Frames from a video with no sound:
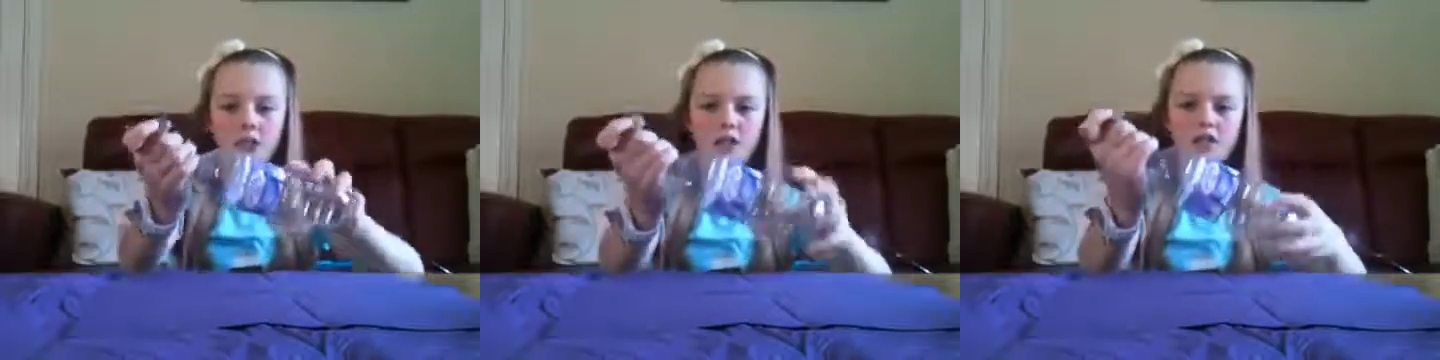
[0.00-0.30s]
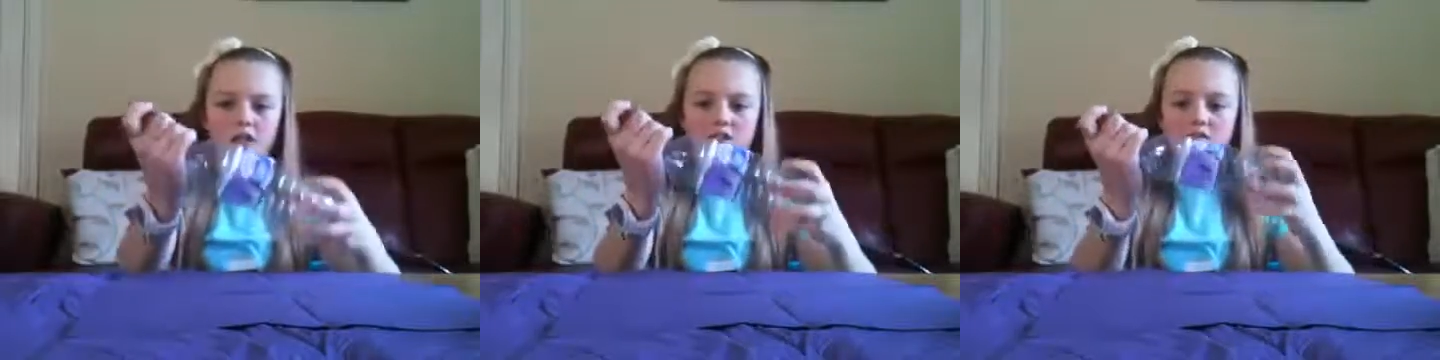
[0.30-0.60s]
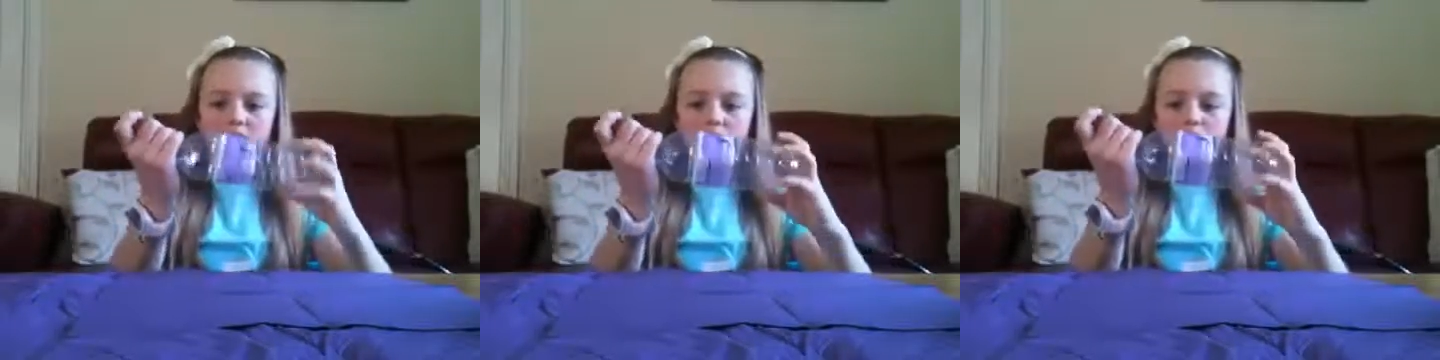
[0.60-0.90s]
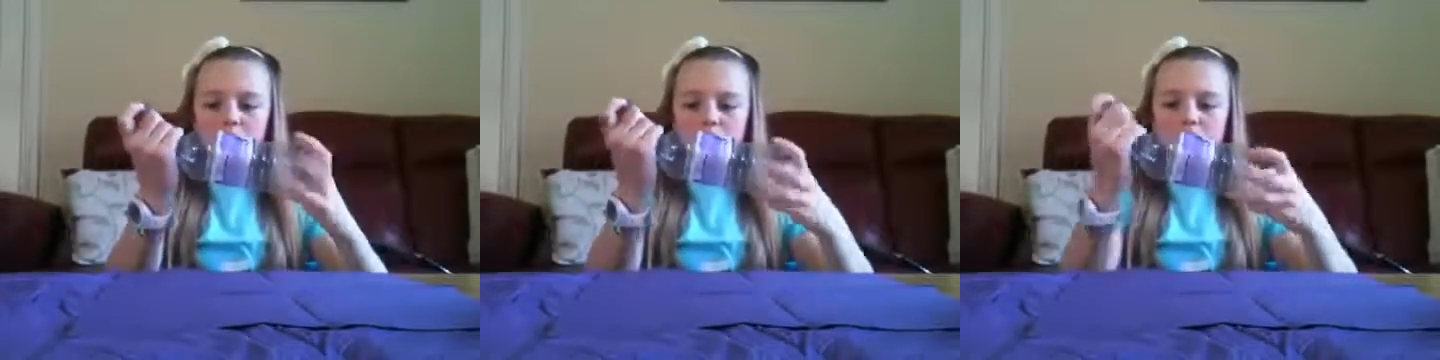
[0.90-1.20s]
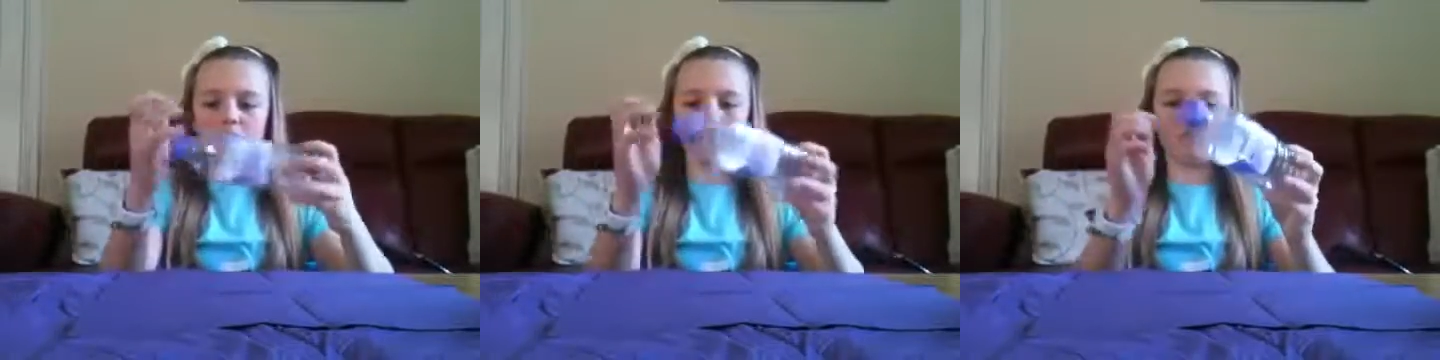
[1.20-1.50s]
And that is
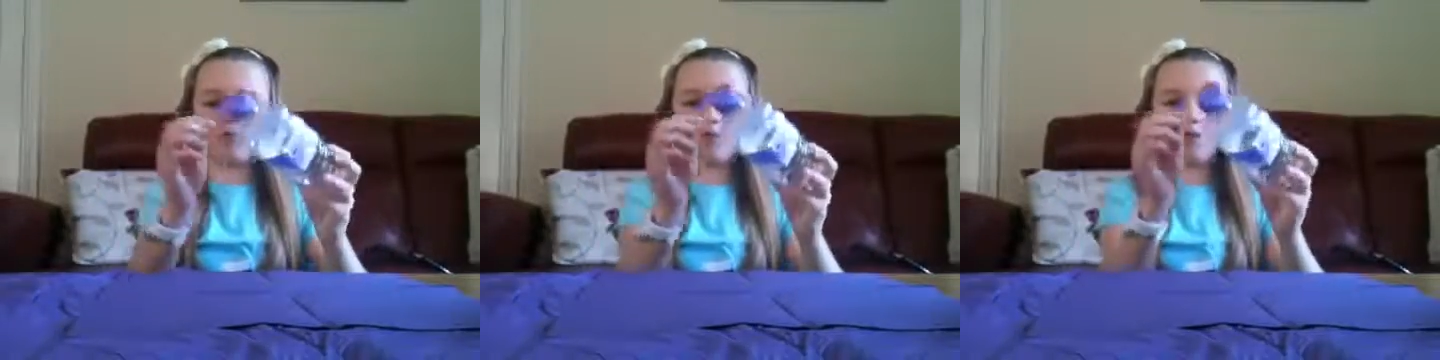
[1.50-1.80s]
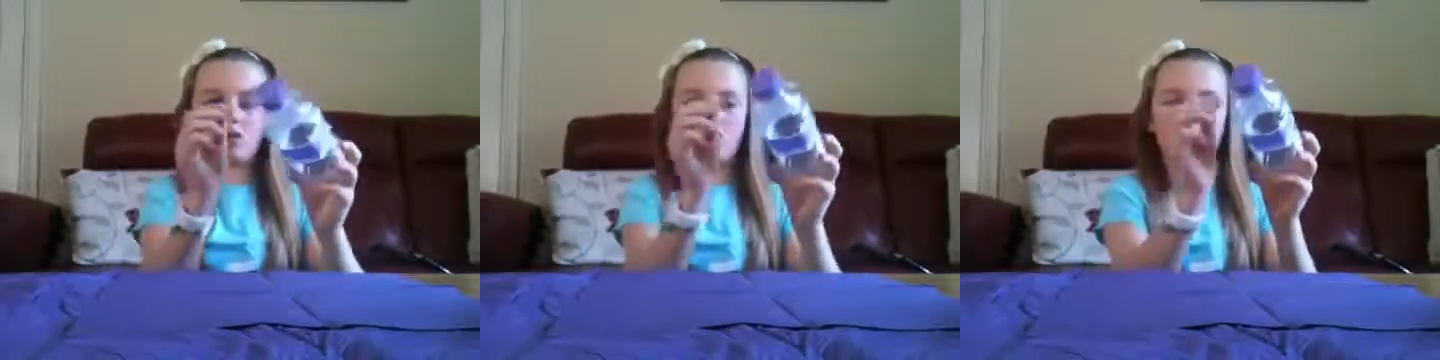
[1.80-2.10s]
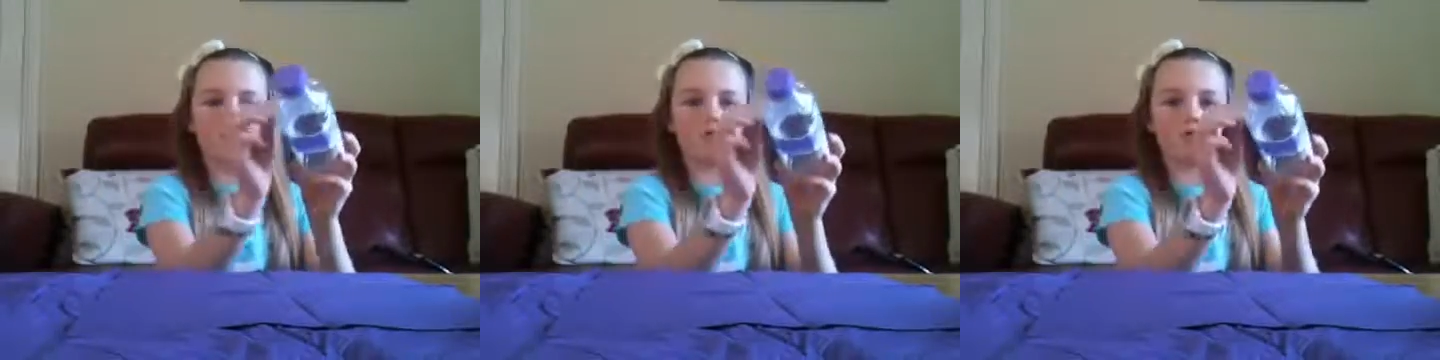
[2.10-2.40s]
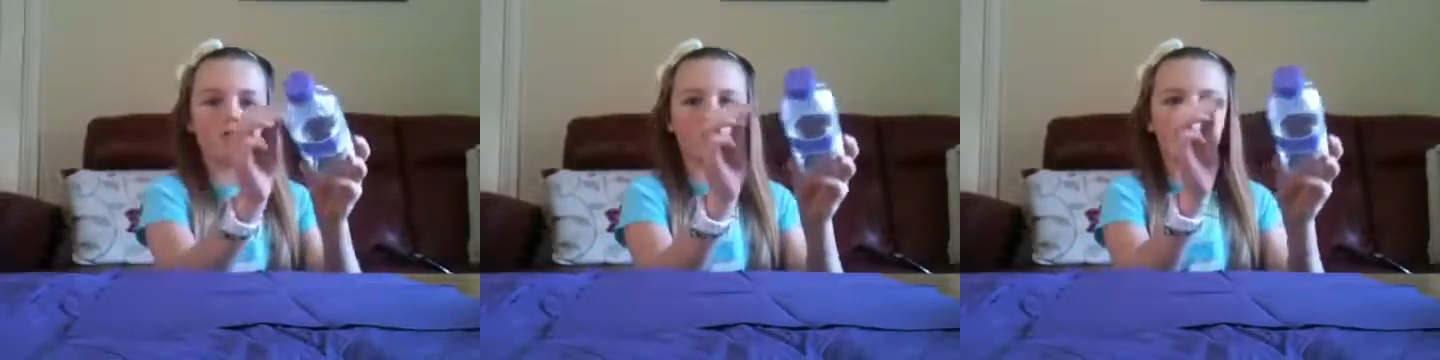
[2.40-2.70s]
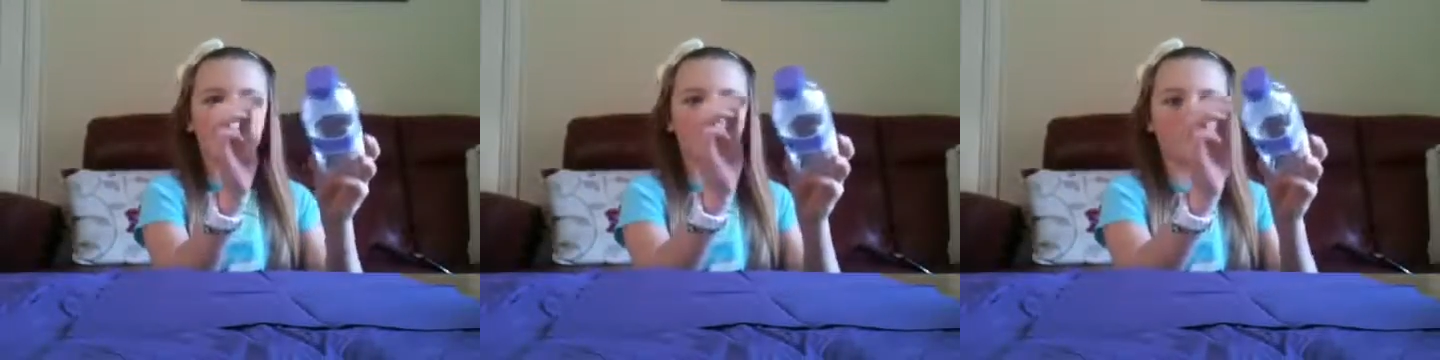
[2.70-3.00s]
it. So you go one,
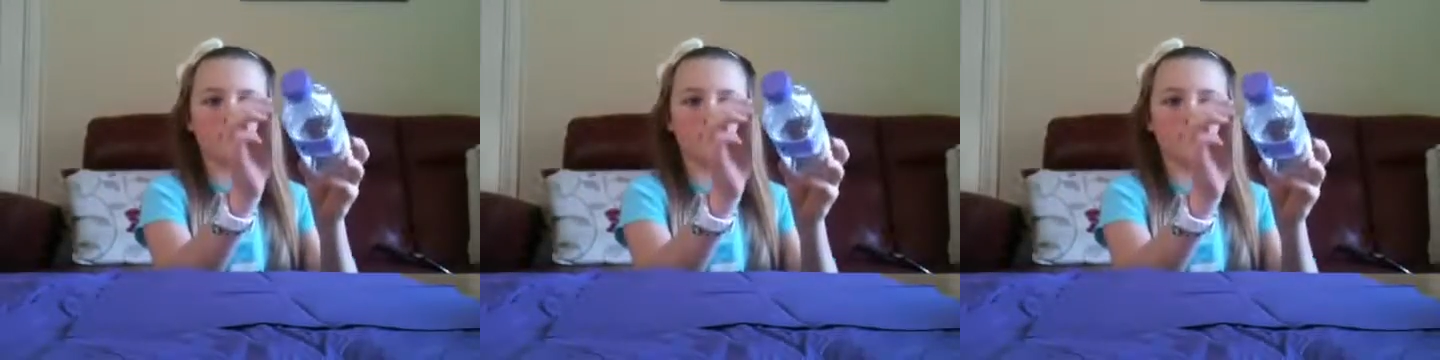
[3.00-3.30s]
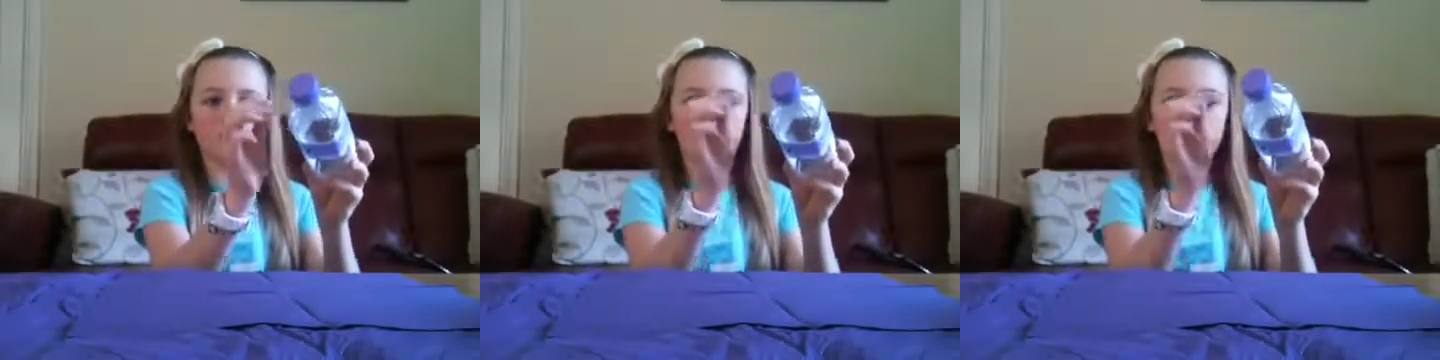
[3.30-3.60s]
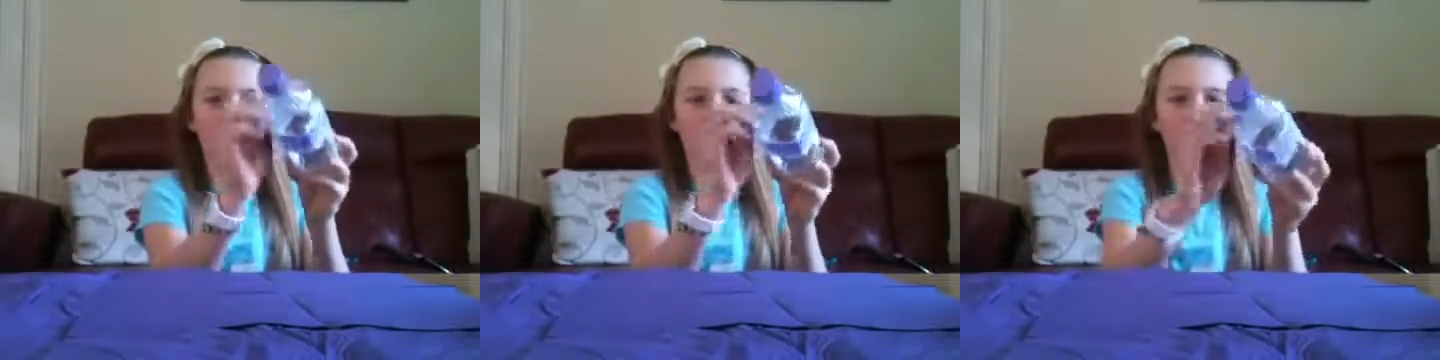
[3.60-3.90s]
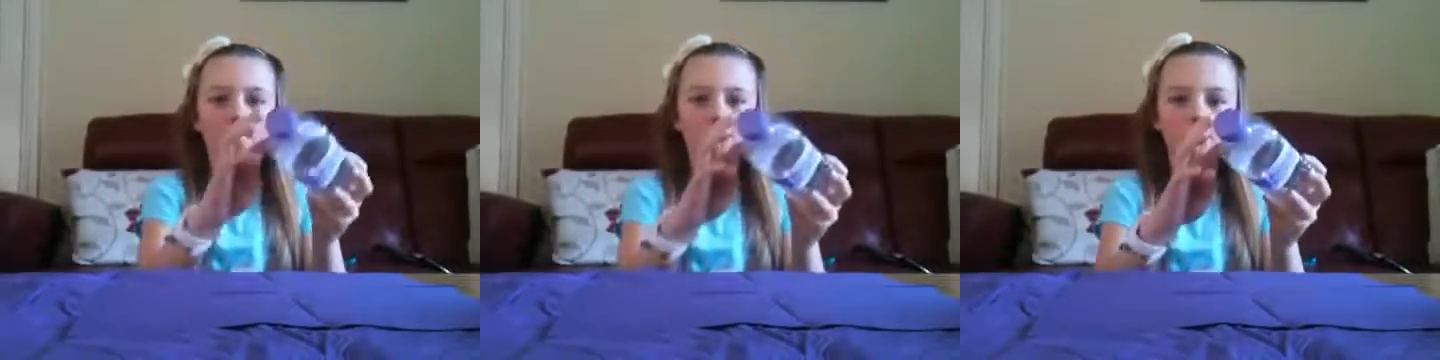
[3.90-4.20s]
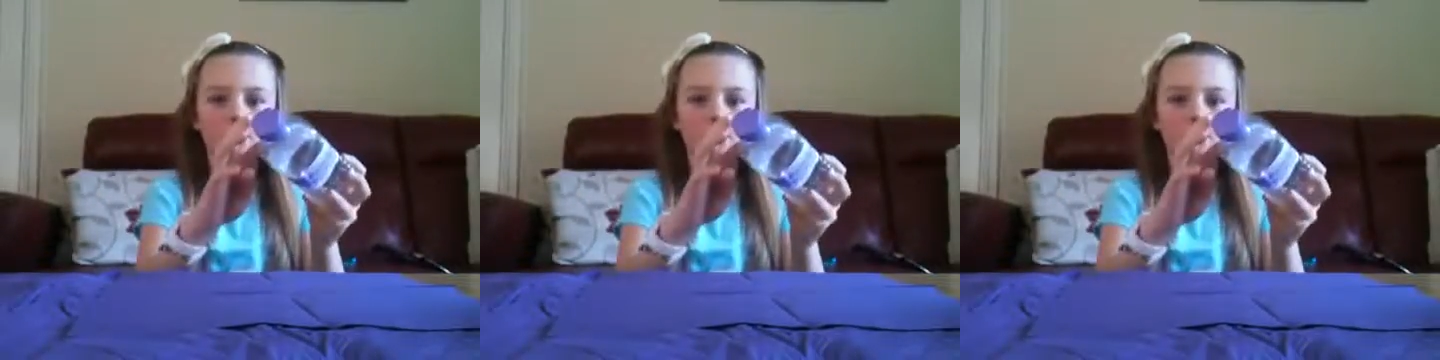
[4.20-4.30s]
two, three.